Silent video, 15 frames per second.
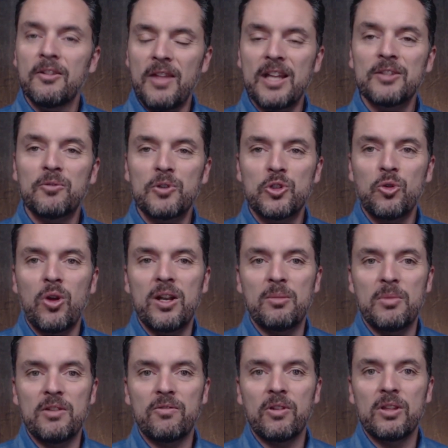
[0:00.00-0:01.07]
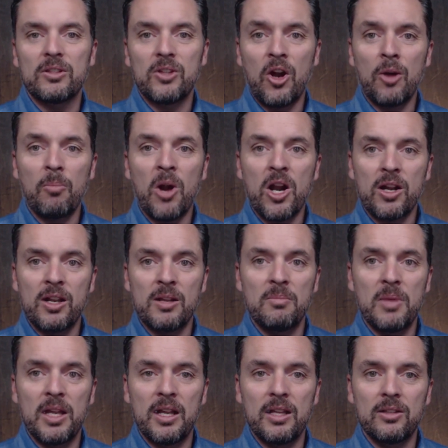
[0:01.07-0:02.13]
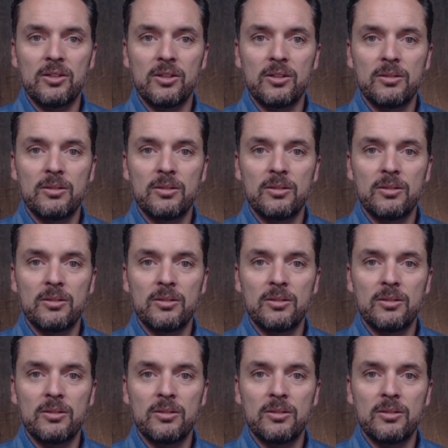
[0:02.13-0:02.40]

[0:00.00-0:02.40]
Thanks for joining me for this Art Marketing Minute.